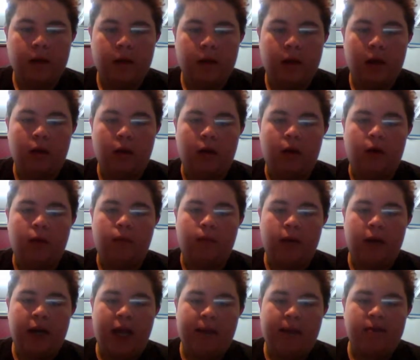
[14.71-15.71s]
Hello, my
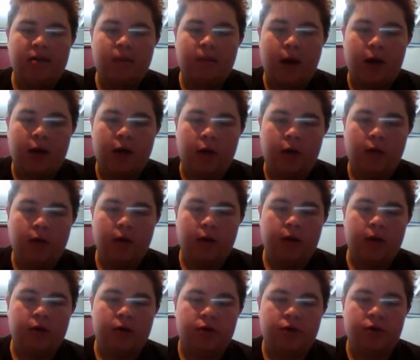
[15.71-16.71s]
name is Mark Hewitt,
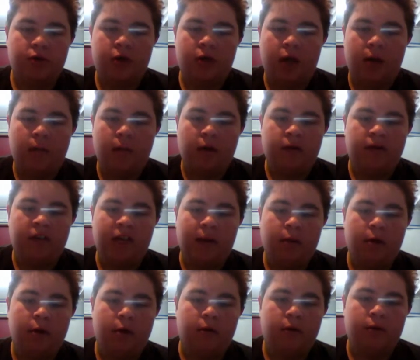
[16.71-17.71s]
student number
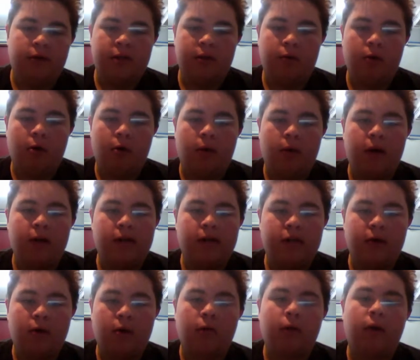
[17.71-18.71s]

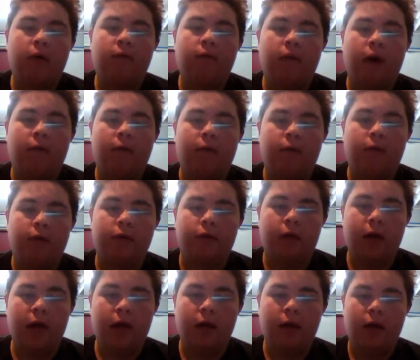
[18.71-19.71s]

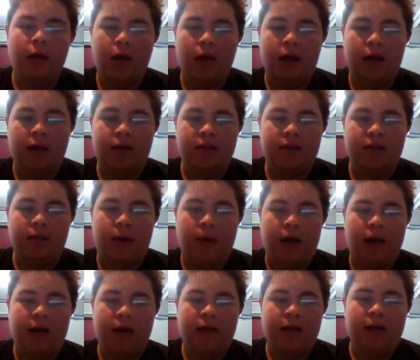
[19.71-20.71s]
W0101543, and this is
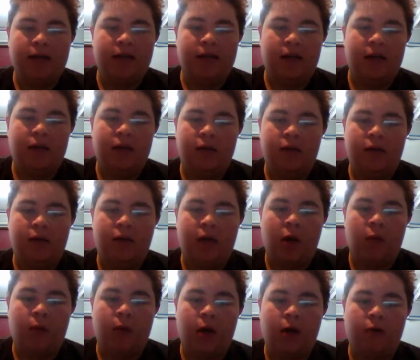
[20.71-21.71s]
my
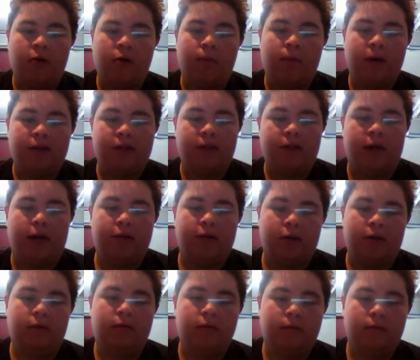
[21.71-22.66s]
EDC3100 presentation.